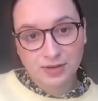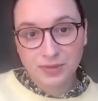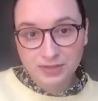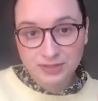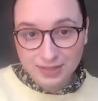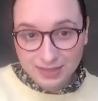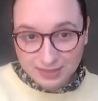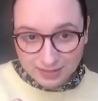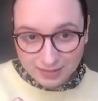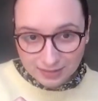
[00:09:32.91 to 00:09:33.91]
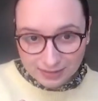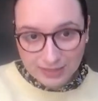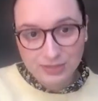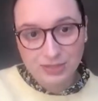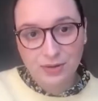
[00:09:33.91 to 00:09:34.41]
Because it is
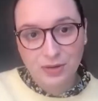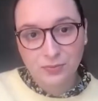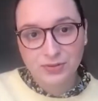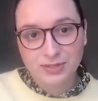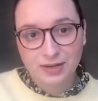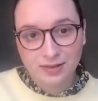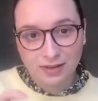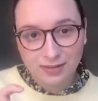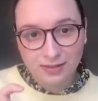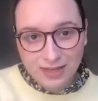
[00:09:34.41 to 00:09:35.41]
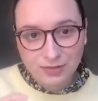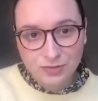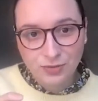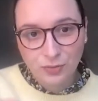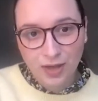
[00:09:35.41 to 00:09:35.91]
literally about what you said like that, that
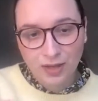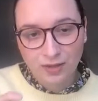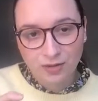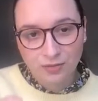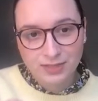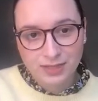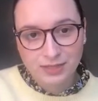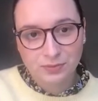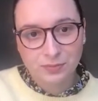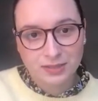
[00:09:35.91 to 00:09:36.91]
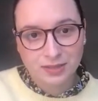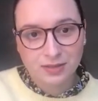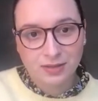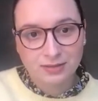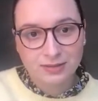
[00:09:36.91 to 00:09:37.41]
two-way conversation piece i
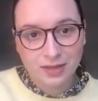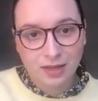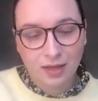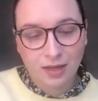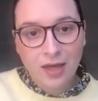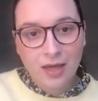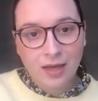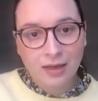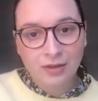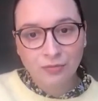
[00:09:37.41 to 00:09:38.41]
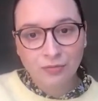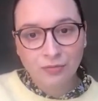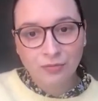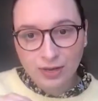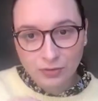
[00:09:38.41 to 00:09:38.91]
think it's key and if we
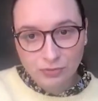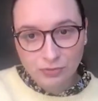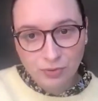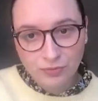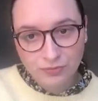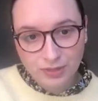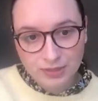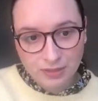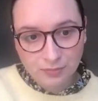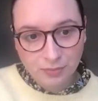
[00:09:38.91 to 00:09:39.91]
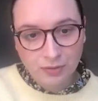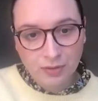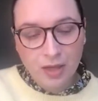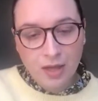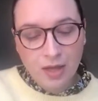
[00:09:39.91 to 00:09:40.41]
look at your report for example
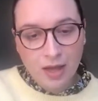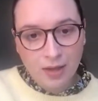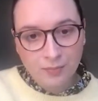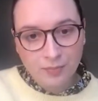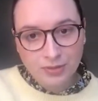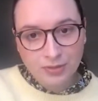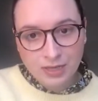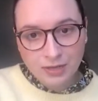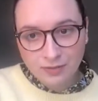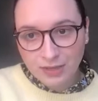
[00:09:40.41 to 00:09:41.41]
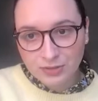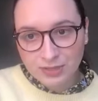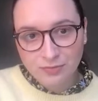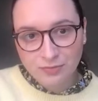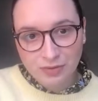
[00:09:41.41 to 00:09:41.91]
um, the survey that you
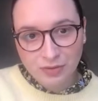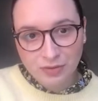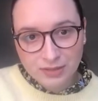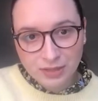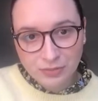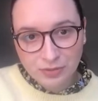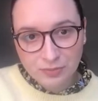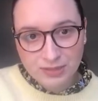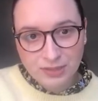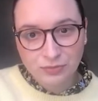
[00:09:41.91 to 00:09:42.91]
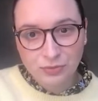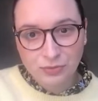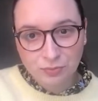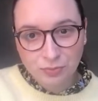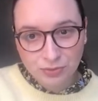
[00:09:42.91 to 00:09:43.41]
did found that 33% of your
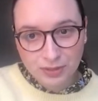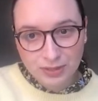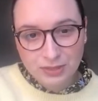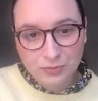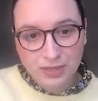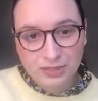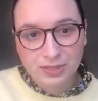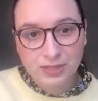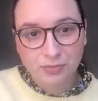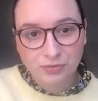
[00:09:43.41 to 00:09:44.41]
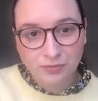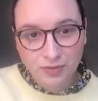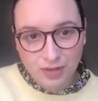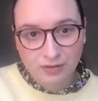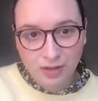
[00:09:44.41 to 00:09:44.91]
employees would actually
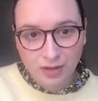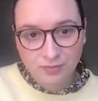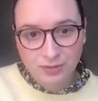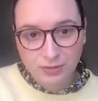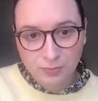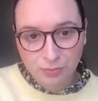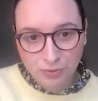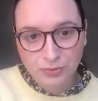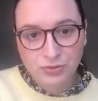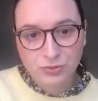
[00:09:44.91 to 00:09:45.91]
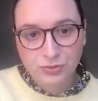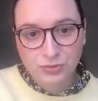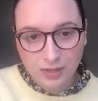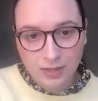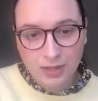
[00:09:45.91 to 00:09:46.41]
prefer a hybrid approach to
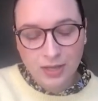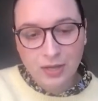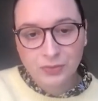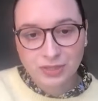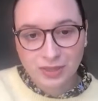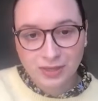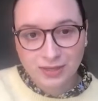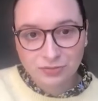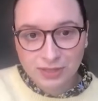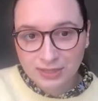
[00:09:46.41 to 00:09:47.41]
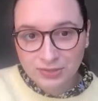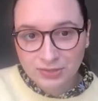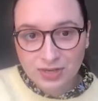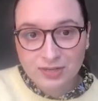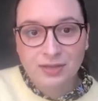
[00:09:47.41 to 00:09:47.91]
work which i think is really
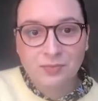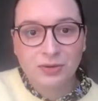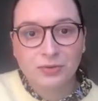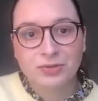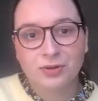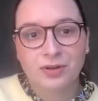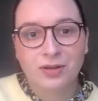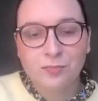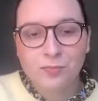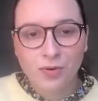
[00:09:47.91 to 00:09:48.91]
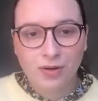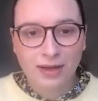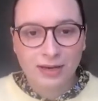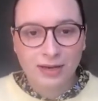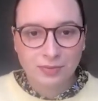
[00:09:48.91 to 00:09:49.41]
interesting but also more a
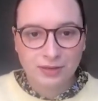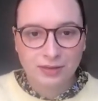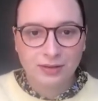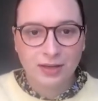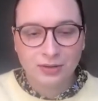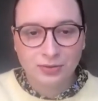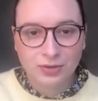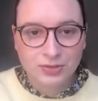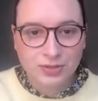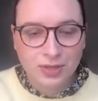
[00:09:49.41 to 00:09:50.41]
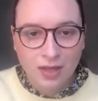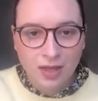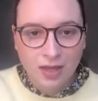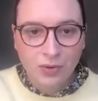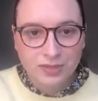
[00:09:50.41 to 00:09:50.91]
little bit in line across
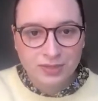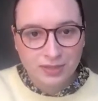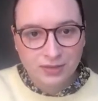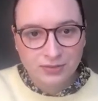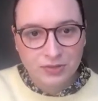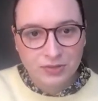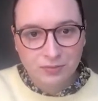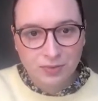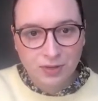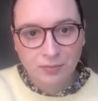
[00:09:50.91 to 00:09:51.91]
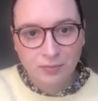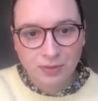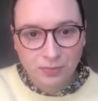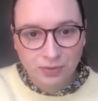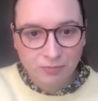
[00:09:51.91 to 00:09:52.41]
what we're seeing across the market
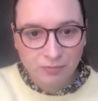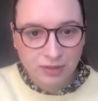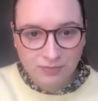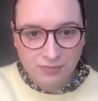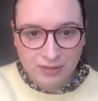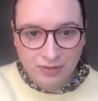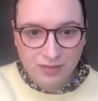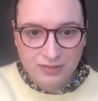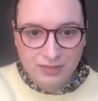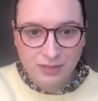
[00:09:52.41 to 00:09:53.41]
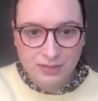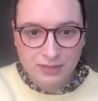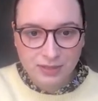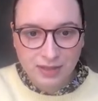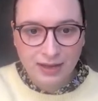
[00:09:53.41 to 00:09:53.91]
people have been given that
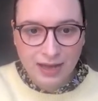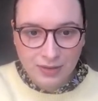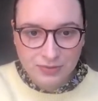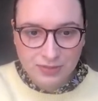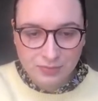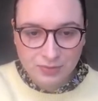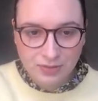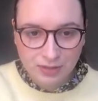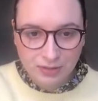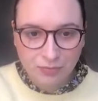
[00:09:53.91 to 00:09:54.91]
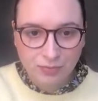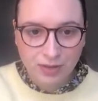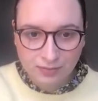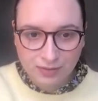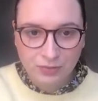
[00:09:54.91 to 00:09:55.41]
flexibility that allows them to kind of
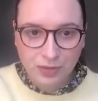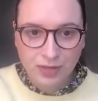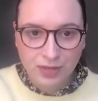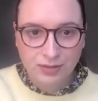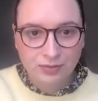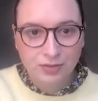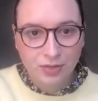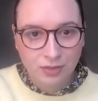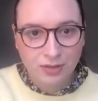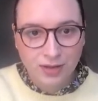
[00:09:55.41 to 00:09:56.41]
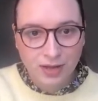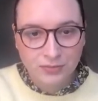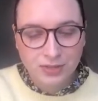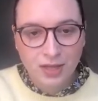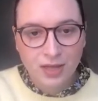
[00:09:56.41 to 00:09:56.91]
work around work and not the other way
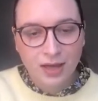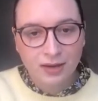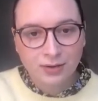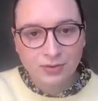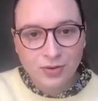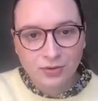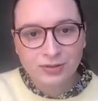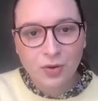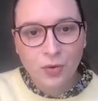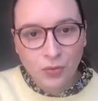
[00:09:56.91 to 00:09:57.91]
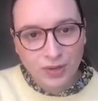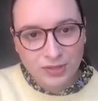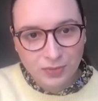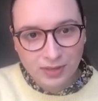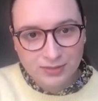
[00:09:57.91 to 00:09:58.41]
around and are not always
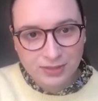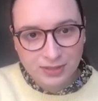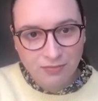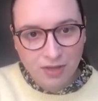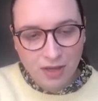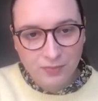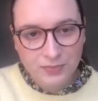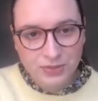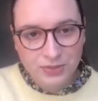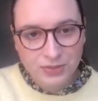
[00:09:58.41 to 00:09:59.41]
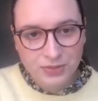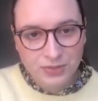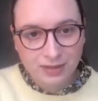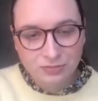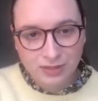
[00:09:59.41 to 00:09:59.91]
willing to give that up so i
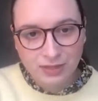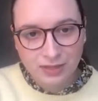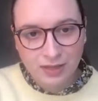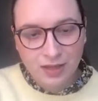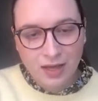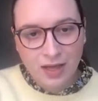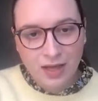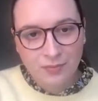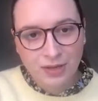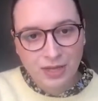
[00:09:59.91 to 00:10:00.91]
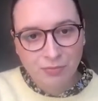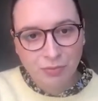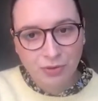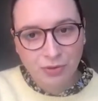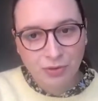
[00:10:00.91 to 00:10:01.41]
think that's really um, a key
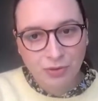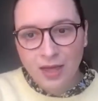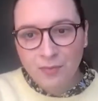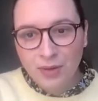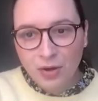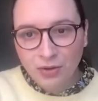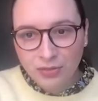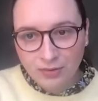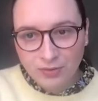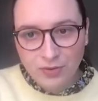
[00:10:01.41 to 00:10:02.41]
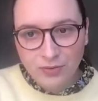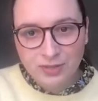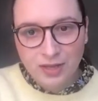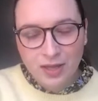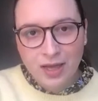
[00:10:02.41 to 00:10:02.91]
point but on that note
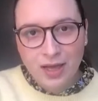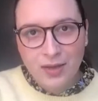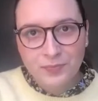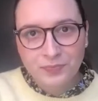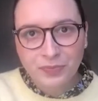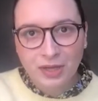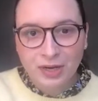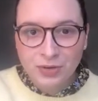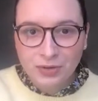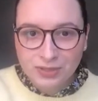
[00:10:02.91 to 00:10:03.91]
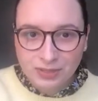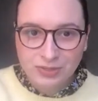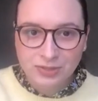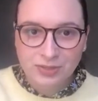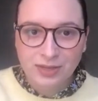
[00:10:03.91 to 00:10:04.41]
um, and I know you
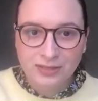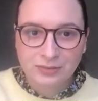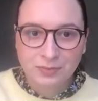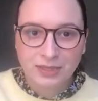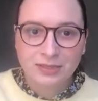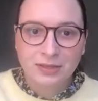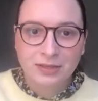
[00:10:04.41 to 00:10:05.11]
touched on it a little bit,